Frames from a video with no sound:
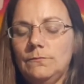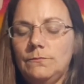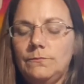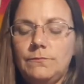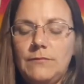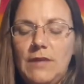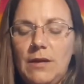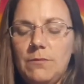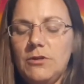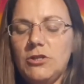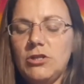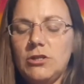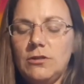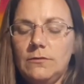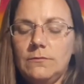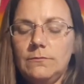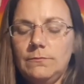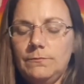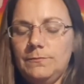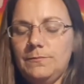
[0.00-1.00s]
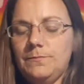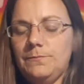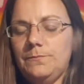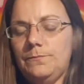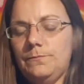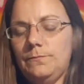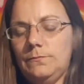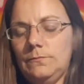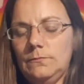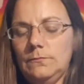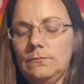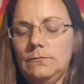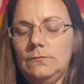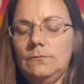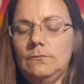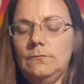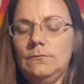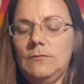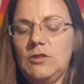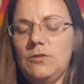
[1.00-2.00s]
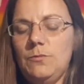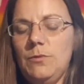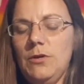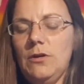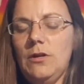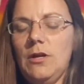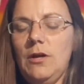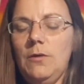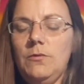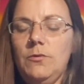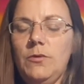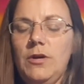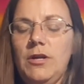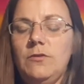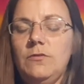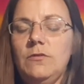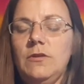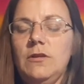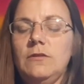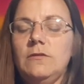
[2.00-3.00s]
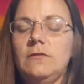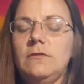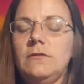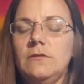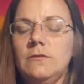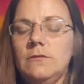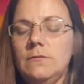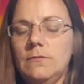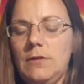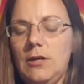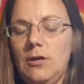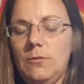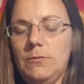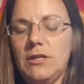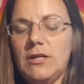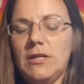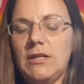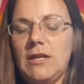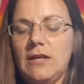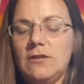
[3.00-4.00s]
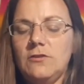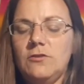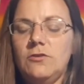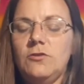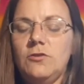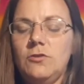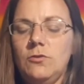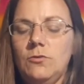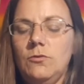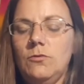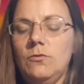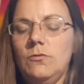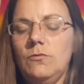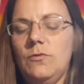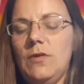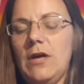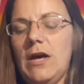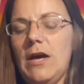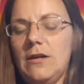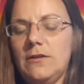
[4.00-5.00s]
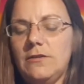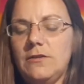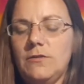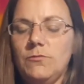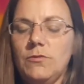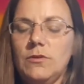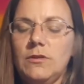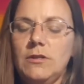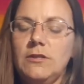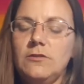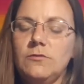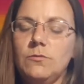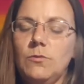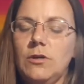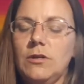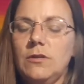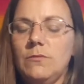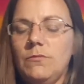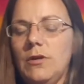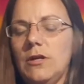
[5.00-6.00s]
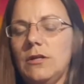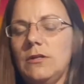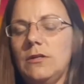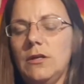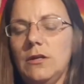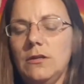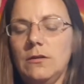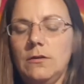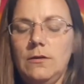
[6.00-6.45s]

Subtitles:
ambition. Spirit, how do I do this? Help me connect to that and release one and bring in the other.